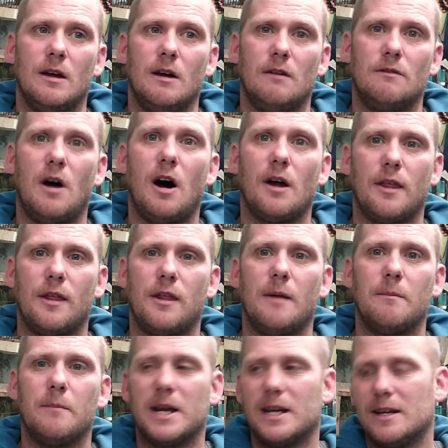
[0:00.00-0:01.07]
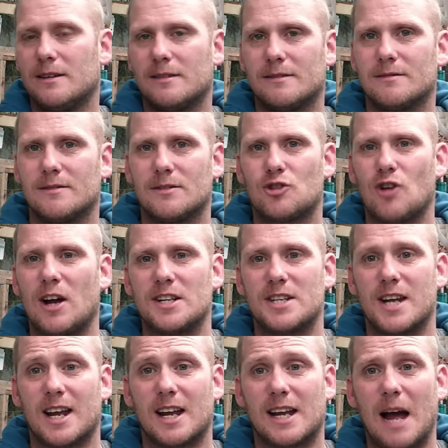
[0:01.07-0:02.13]
rather than me trying to
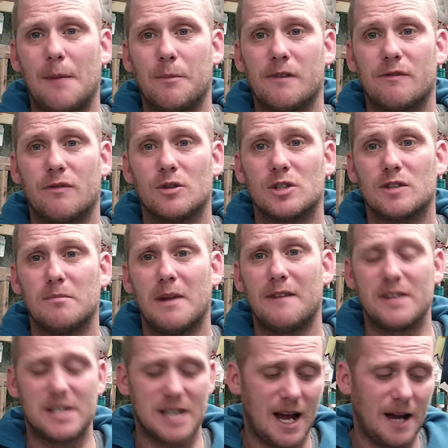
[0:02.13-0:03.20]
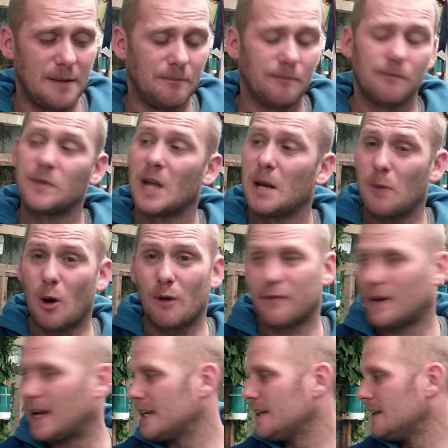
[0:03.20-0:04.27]
stick a camera in front of them every time.
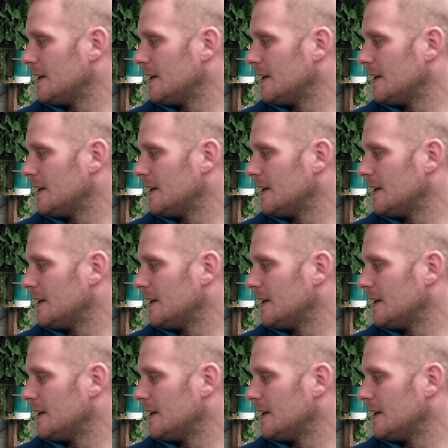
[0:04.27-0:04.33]
Hopefully